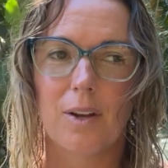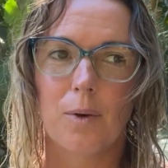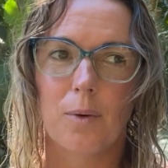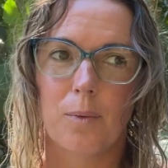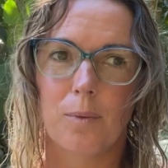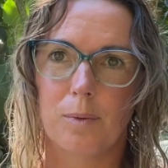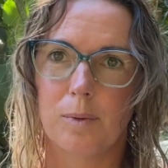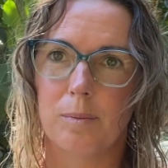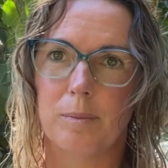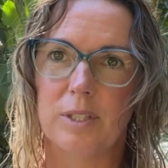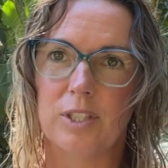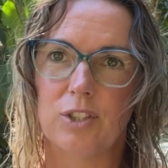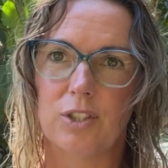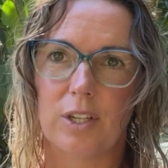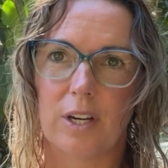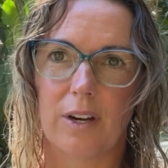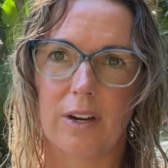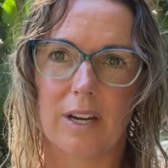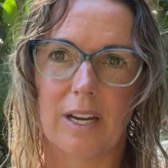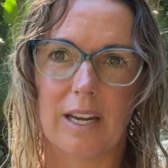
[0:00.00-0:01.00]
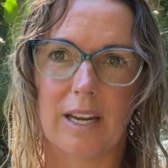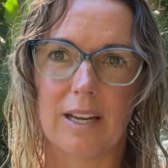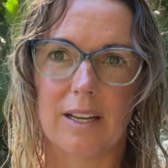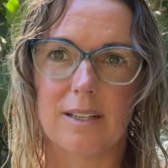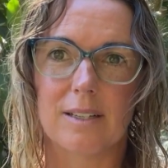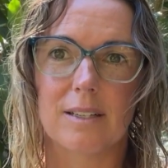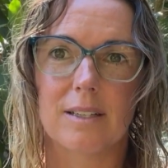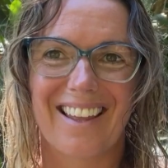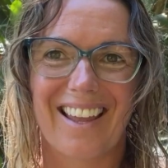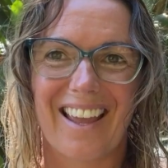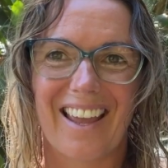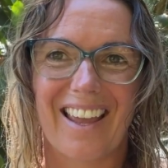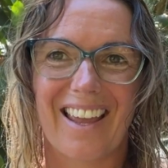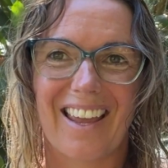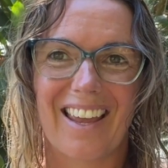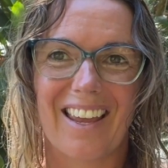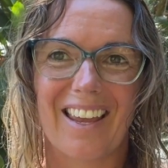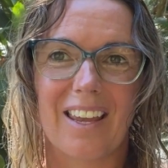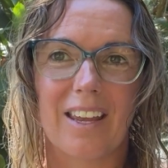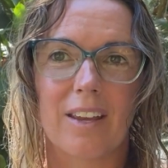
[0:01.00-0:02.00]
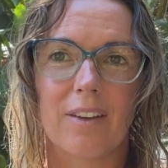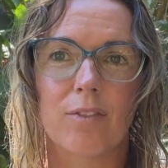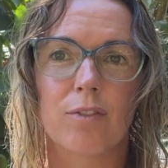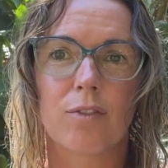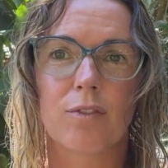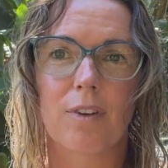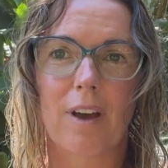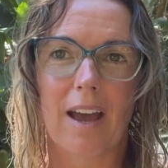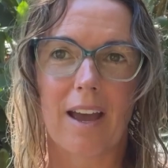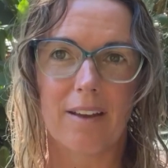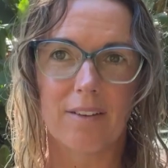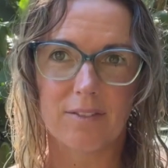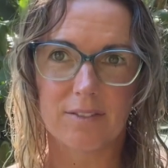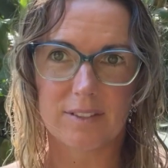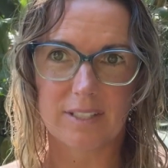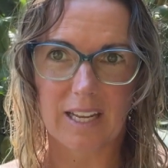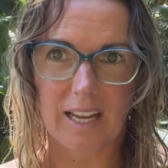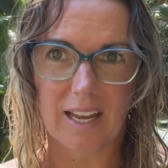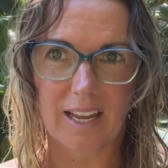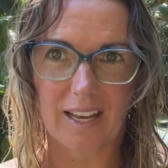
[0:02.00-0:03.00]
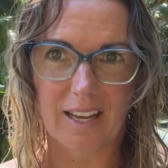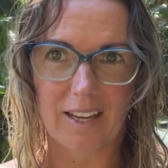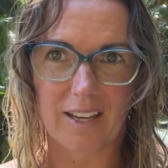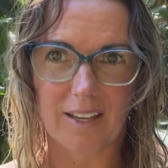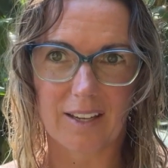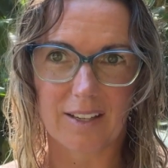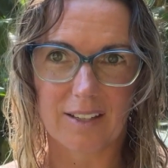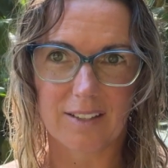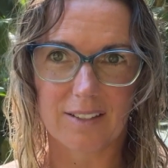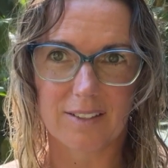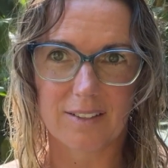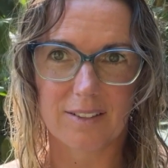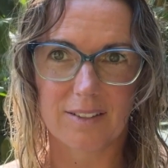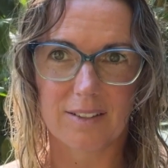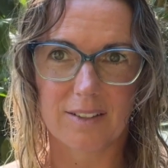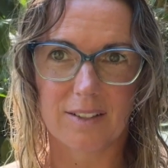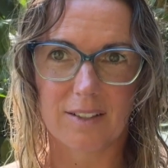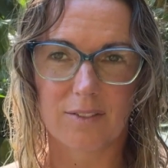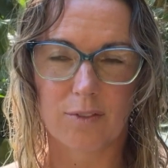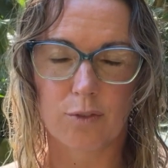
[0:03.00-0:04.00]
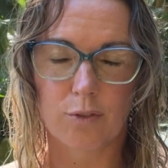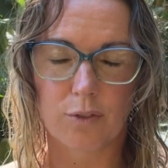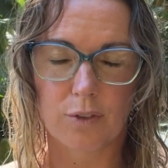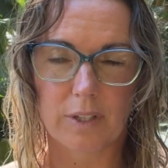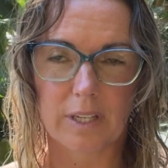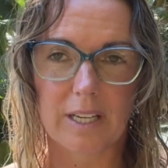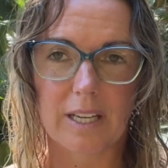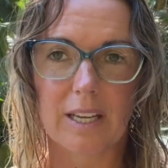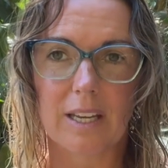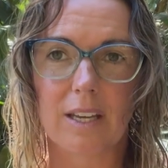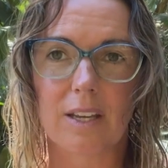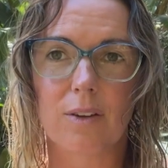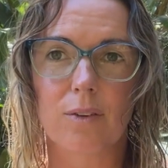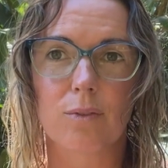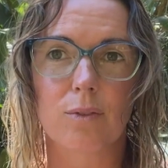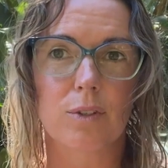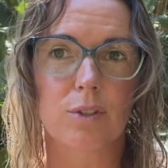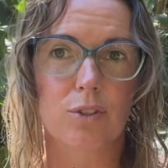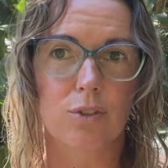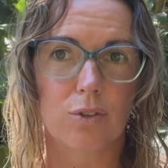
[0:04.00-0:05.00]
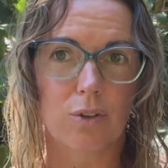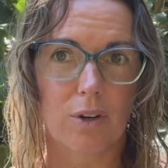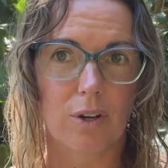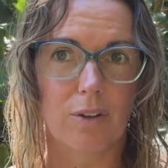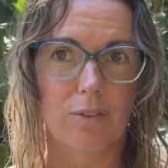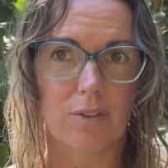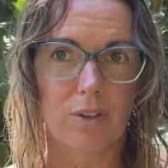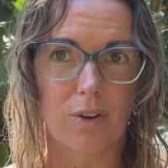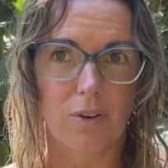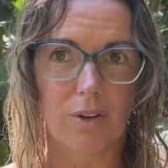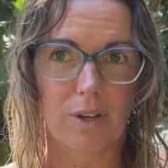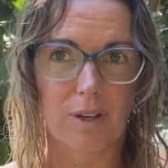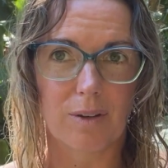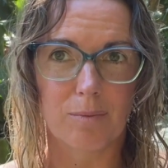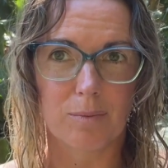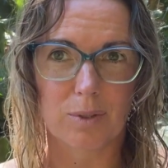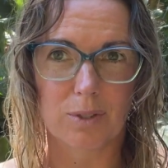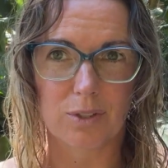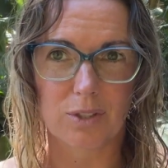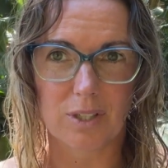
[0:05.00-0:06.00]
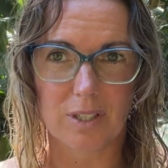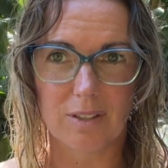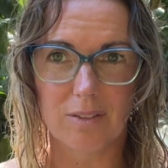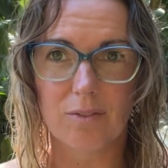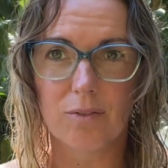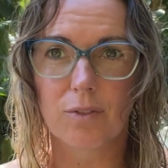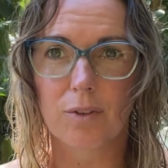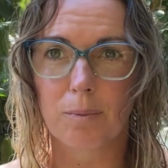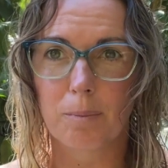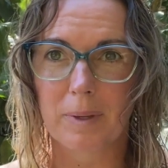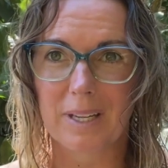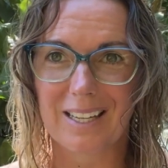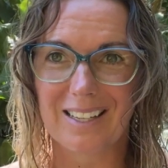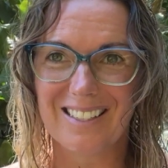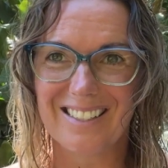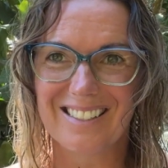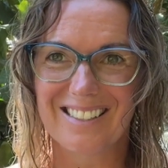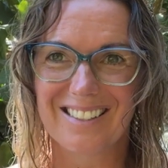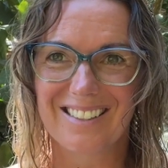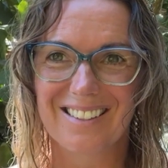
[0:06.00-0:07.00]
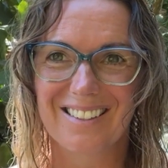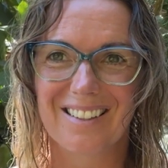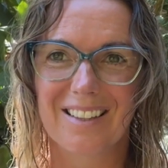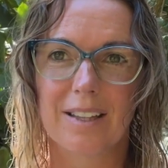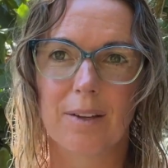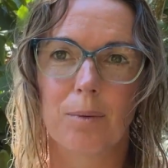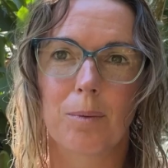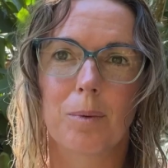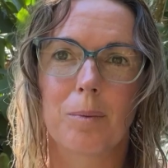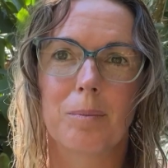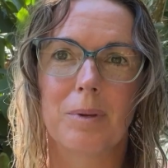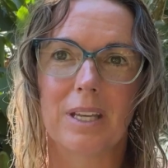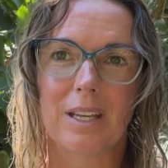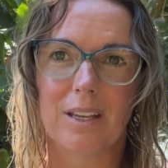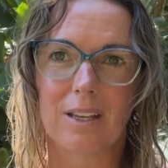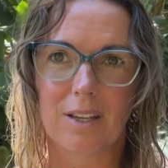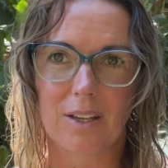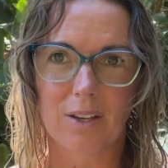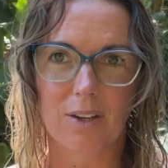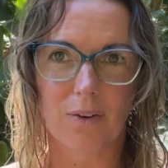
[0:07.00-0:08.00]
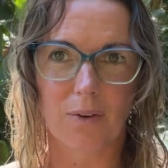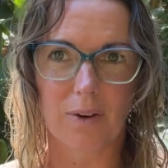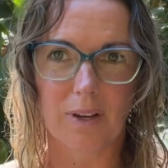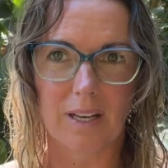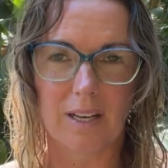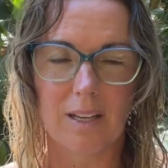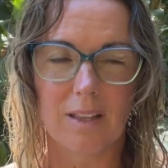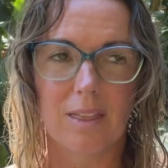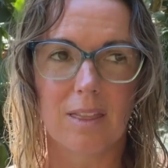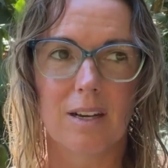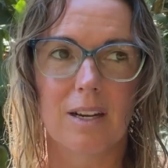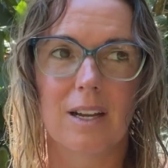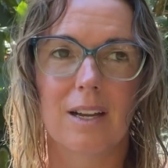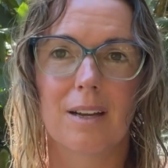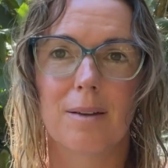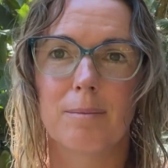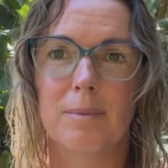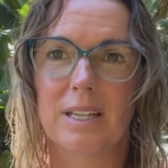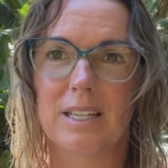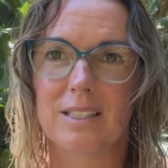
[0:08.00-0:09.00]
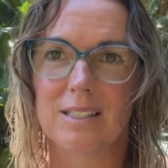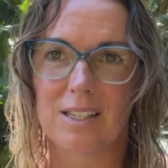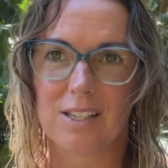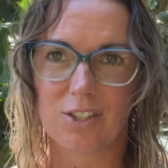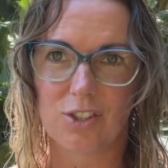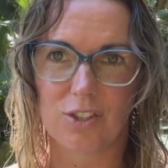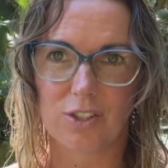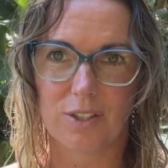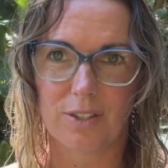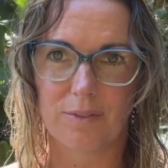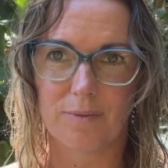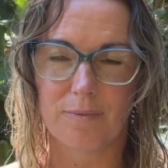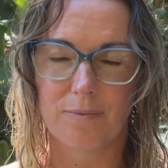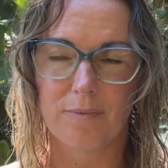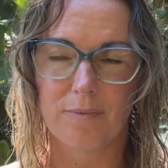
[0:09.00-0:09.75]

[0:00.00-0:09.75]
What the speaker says: We'll be sharing a 5-day free restorative yoga immersion for peace. There will be yoga nidra, meditation,